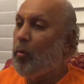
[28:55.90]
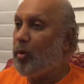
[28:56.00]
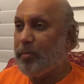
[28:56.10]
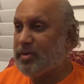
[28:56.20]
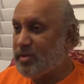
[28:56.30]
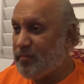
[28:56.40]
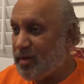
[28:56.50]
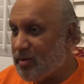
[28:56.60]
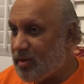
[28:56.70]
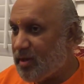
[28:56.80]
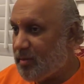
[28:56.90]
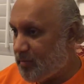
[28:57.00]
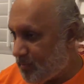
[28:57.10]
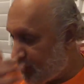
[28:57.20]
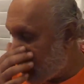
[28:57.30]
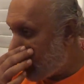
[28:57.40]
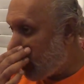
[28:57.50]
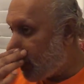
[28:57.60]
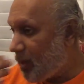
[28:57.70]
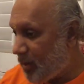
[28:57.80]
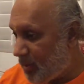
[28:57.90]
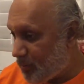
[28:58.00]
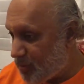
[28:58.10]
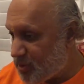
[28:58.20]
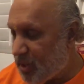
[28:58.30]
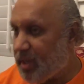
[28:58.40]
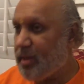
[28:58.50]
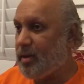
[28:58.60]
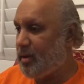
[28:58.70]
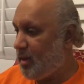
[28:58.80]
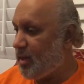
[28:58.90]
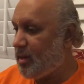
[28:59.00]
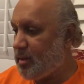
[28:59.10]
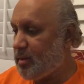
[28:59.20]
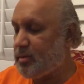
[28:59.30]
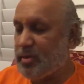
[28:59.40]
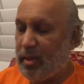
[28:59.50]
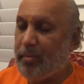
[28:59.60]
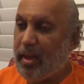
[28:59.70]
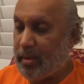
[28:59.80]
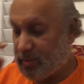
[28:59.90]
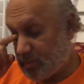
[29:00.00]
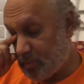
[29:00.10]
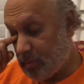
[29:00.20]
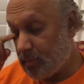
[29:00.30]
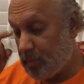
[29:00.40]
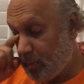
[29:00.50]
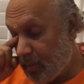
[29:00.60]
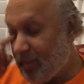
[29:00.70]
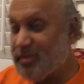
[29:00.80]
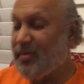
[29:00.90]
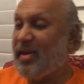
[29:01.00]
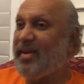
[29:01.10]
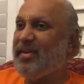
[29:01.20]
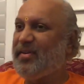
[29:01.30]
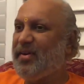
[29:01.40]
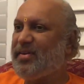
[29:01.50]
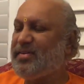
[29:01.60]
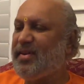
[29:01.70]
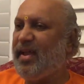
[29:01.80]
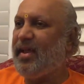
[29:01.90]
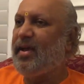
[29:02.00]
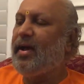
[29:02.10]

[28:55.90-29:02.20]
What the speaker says: One person went to the airport check-in and he had 3 bags. So where are you going today?